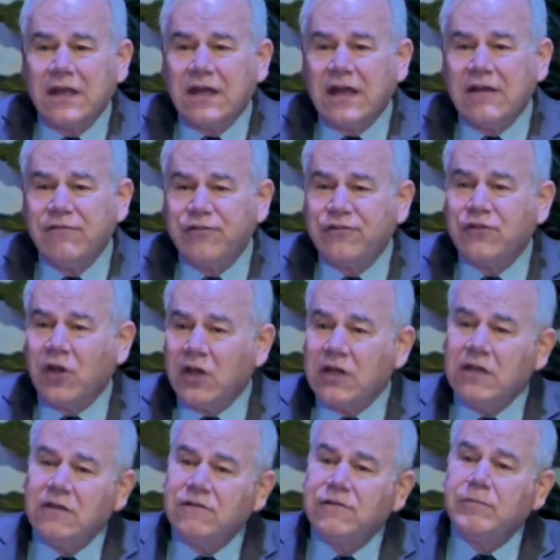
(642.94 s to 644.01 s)
I've
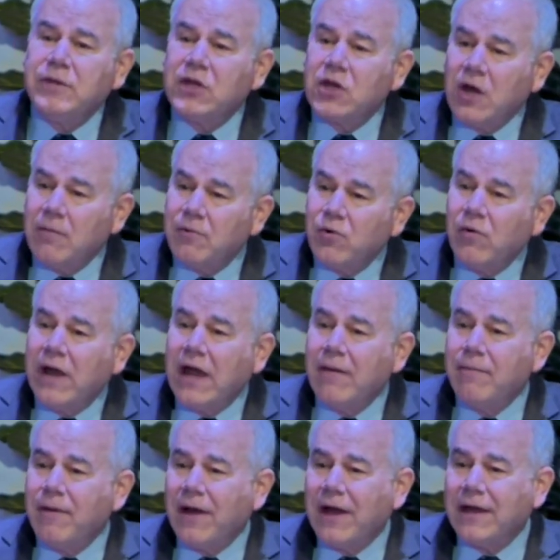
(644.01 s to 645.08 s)
studied to become a
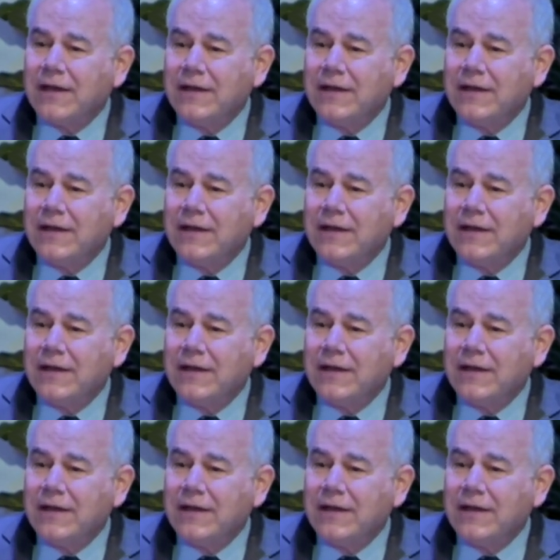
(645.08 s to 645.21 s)
rabbi.